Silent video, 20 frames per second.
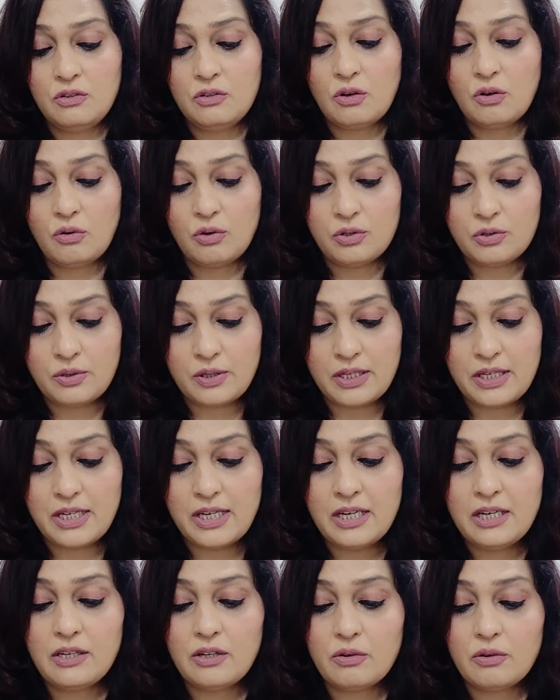You are going to
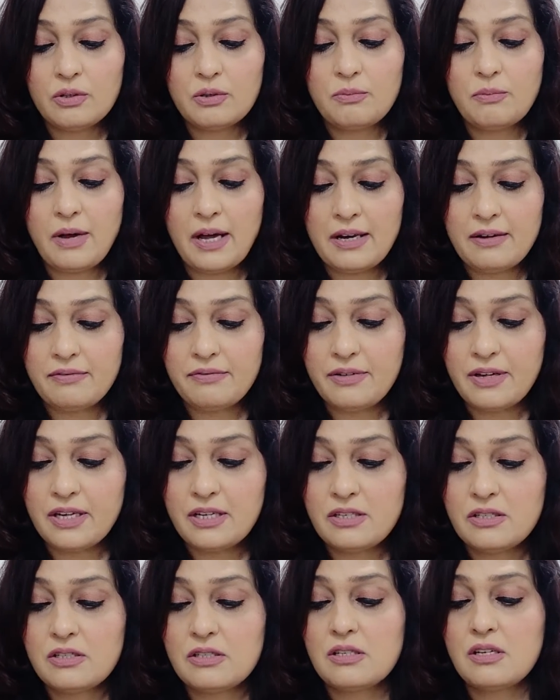heal, you're going to
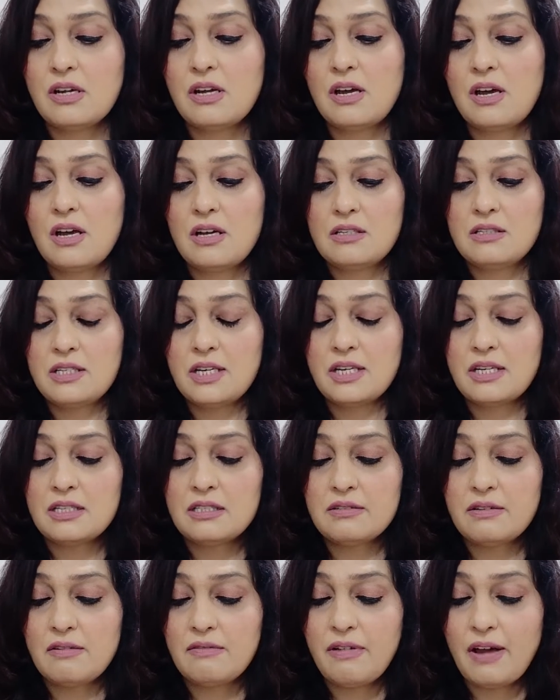manifest.
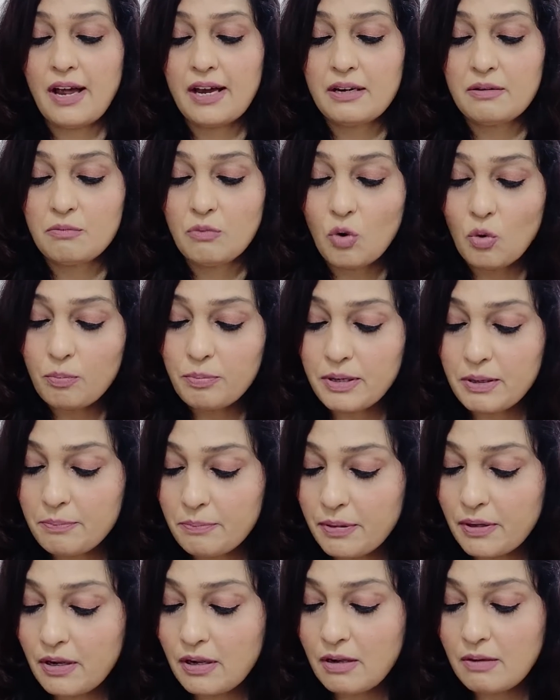Singles will find more
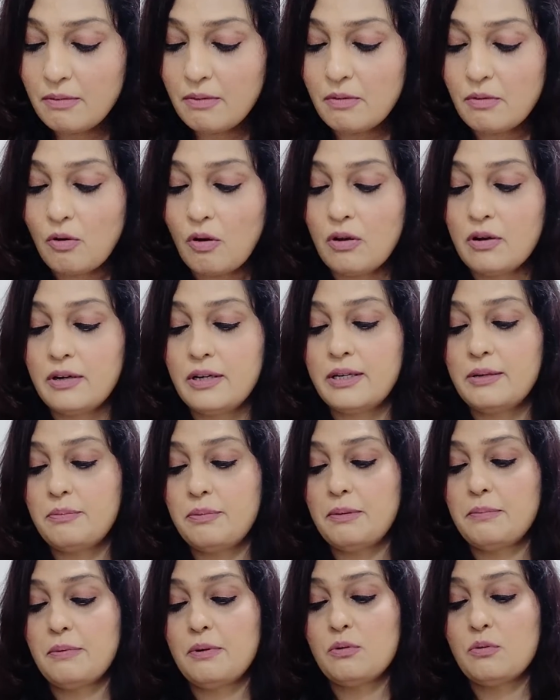people.
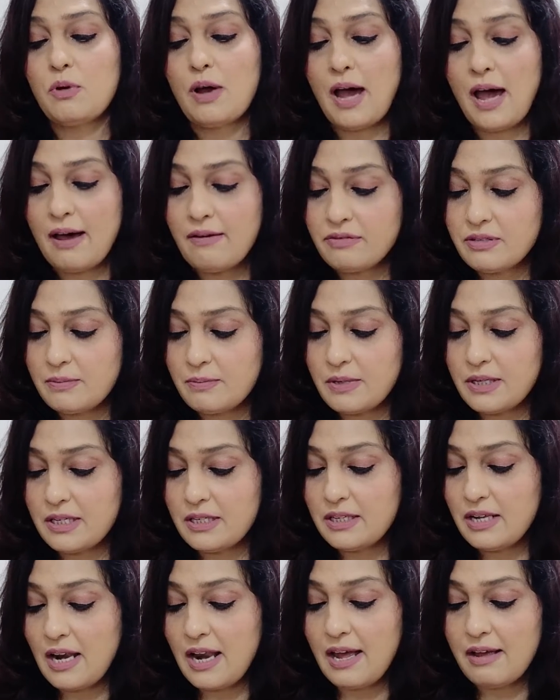Already people who have
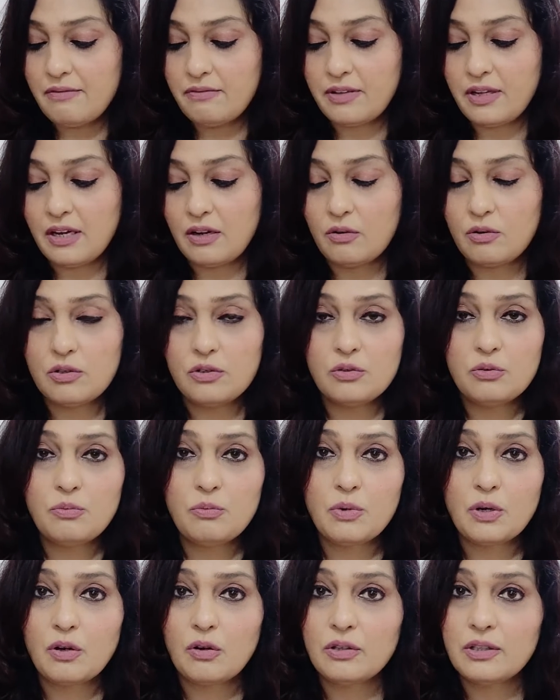somebody in their life, they are going
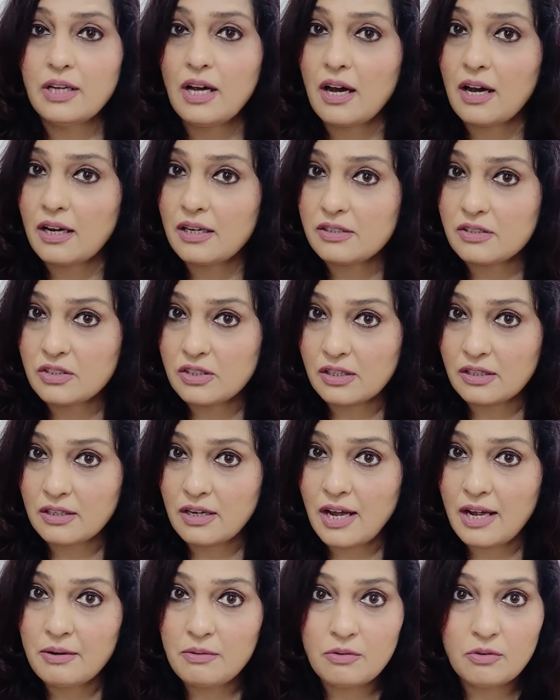to work on their heart
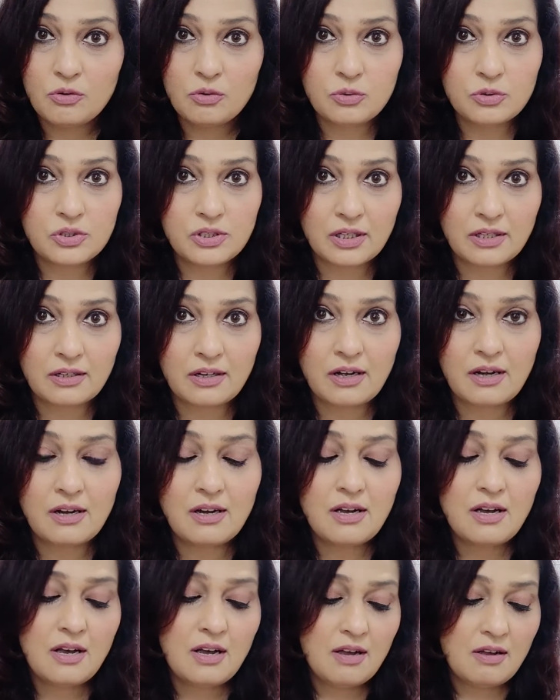chakra and root chakra,
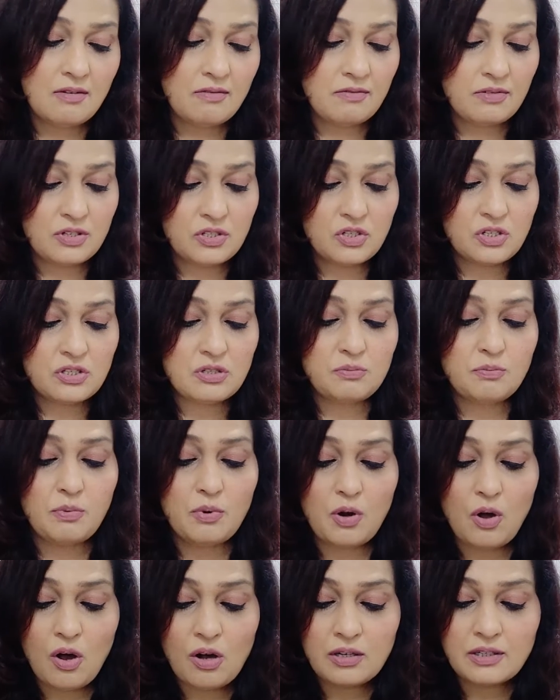which is
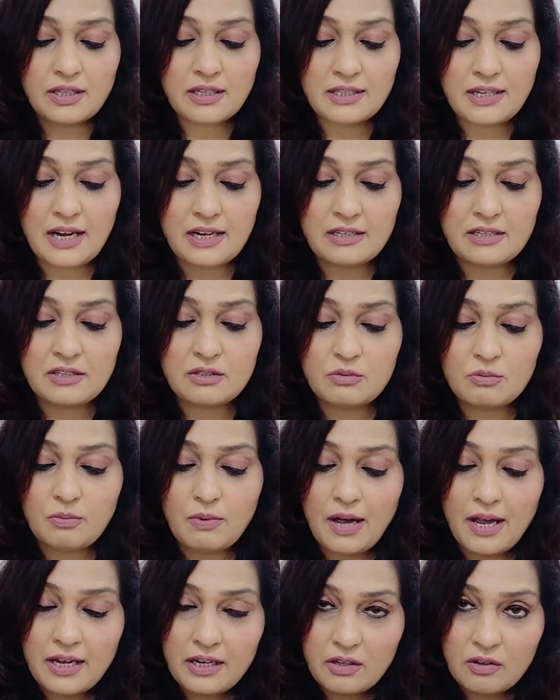blocked, and that is
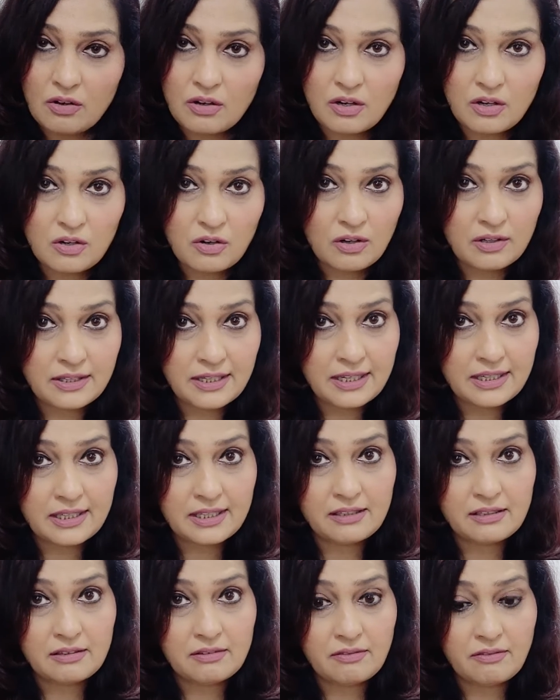why you all are not
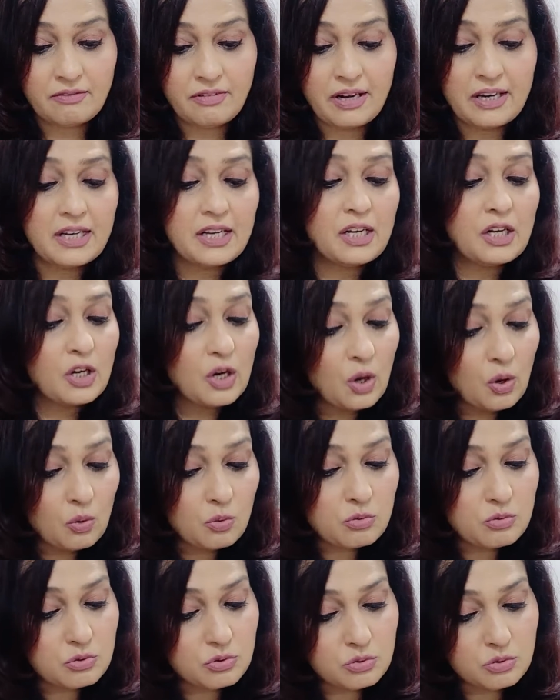getting very
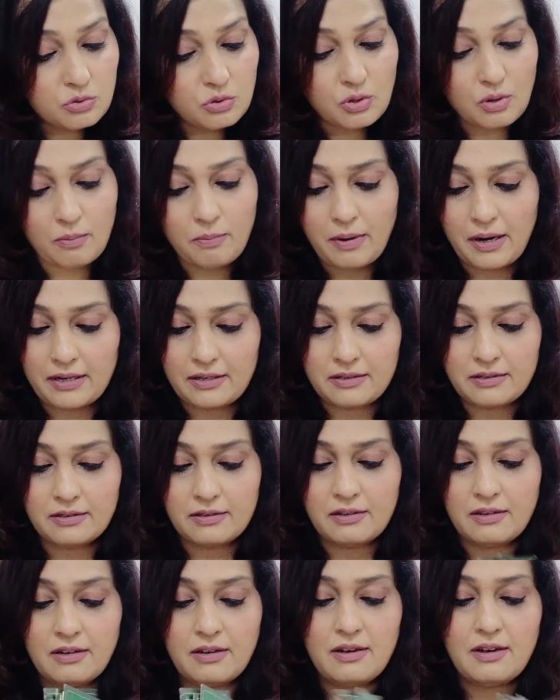close to your
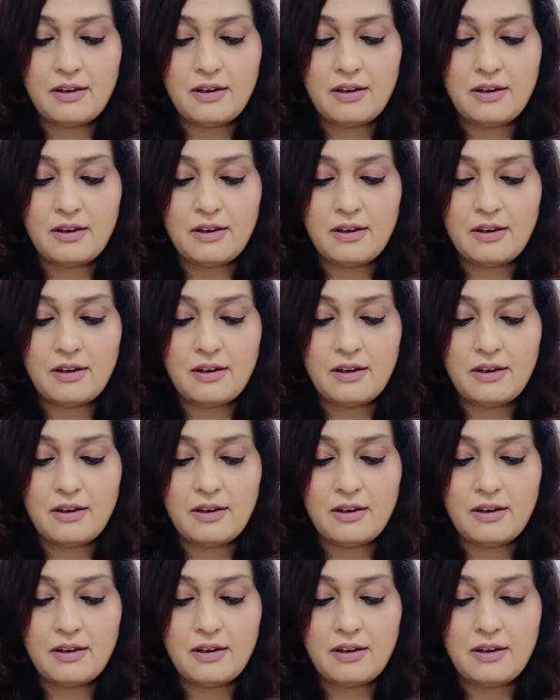partner.